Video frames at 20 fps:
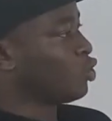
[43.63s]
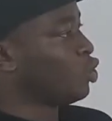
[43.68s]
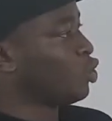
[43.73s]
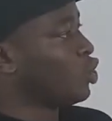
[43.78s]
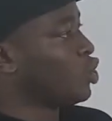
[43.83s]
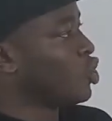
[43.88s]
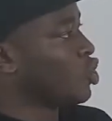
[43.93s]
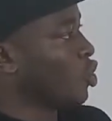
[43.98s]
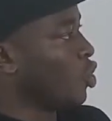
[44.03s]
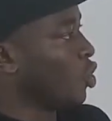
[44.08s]

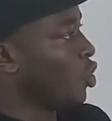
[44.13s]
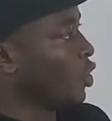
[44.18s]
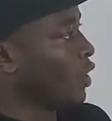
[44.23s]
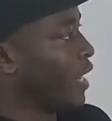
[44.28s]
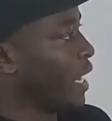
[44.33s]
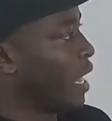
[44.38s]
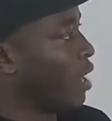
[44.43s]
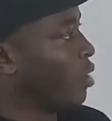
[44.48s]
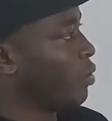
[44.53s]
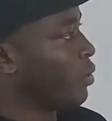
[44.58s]
to draw
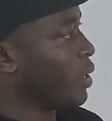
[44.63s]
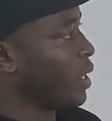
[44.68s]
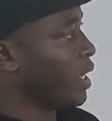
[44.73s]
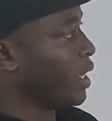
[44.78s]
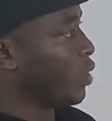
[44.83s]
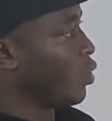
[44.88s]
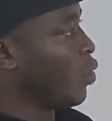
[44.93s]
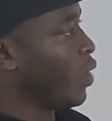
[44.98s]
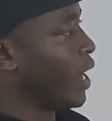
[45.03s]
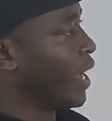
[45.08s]
now
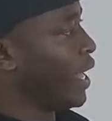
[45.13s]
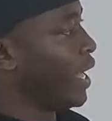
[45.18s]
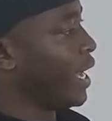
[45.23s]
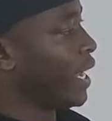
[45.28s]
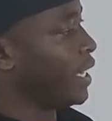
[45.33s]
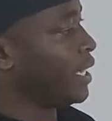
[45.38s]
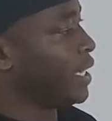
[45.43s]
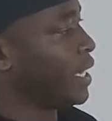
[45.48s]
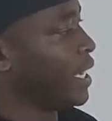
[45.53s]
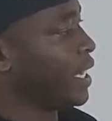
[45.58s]
the y
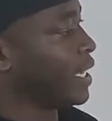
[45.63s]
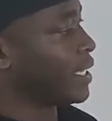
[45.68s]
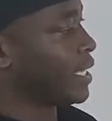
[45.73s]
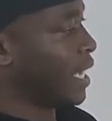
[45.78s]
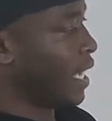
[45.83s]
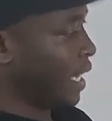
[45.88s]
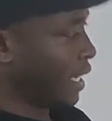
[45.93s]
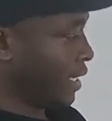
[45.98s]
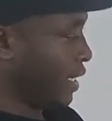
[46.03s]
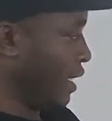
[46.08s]
and the x
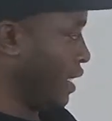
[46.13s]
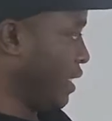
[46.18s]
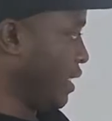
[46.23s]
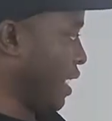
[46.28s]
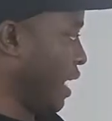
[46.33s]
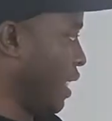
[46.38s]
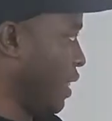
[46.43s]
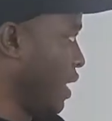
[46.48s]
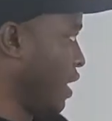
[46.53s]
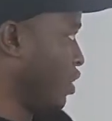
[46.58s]
axis,
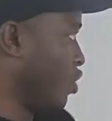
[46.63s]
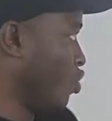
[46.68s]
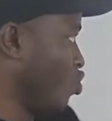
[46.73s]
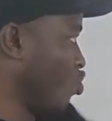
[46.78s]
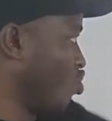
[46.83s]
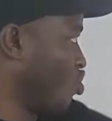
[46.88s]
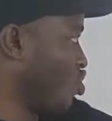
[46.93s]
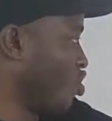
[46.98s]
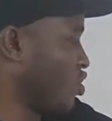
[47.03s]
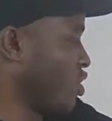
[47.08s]
and then you
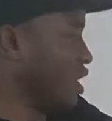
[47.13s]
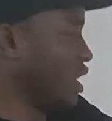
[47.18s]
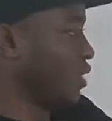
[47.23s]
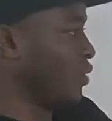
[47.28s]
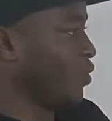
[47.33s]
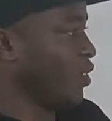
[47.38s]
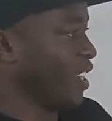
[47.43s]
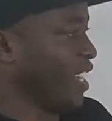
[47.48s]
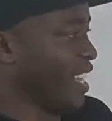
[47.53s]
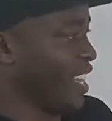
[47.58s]
draw this
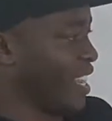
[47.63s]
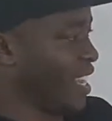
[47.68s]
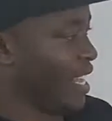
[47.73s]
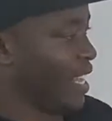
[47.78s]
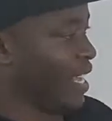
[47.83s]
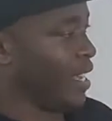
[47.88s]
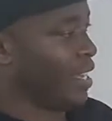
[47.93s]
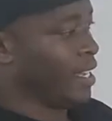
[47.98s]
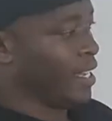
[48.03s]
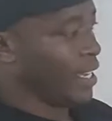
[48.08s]
figure
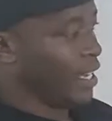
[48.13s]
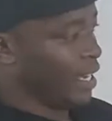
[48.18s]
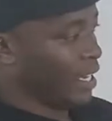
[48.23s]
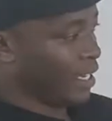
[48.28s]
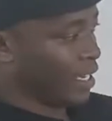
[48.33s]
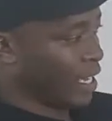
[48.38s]
there, like I